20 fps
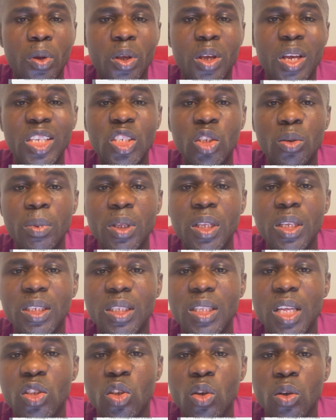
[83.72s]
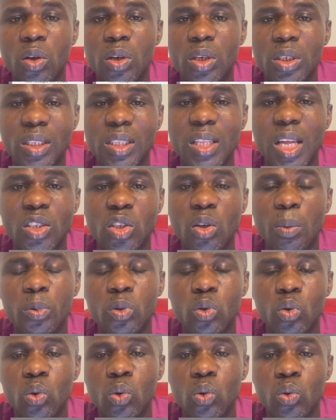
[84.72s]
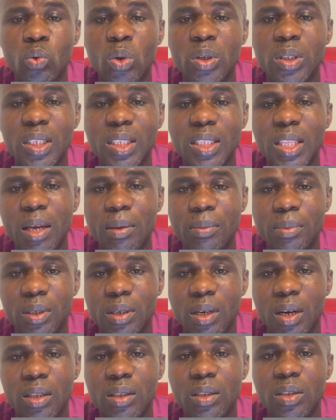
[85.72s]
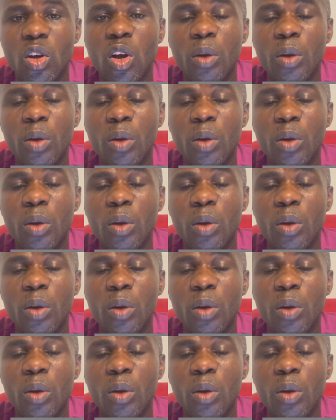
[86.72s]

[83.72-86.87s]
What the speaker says: can submit this task up to 20 times, right?